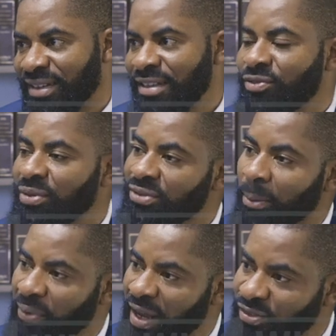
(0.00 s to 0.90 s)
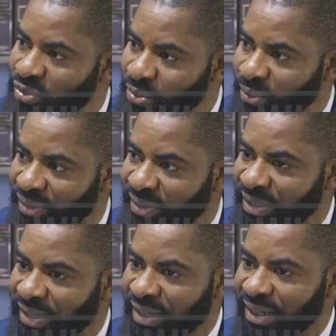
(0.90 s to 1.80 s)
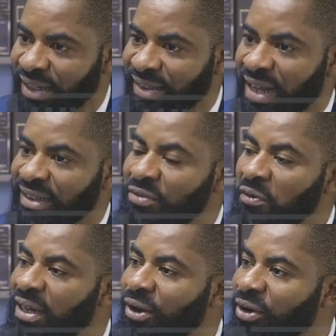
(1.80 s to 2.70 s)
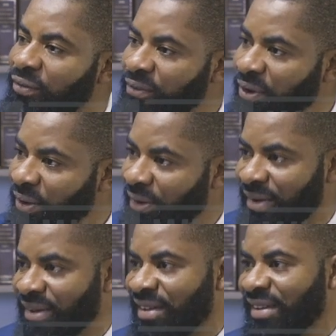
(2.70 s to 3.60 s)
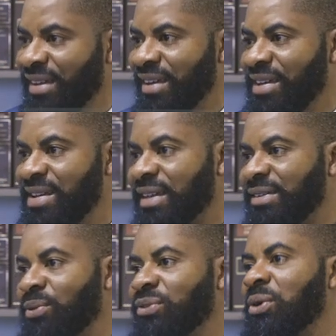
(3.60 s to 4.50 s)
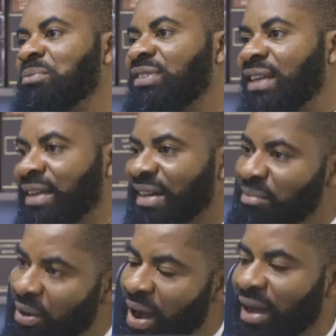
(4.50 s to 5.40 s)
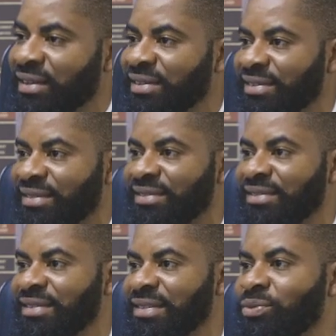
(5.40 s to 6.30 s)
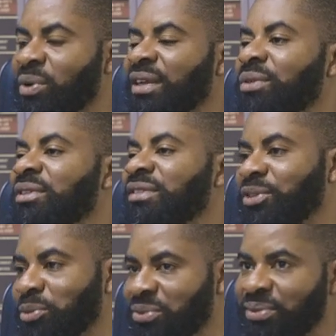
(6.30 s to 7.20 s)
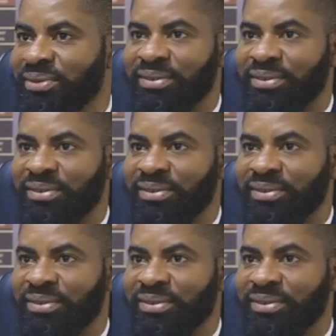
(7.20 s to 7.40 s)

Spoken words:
It will surprise you that even the governor in Atiku's home state, Adamawa, is working with Tinubu.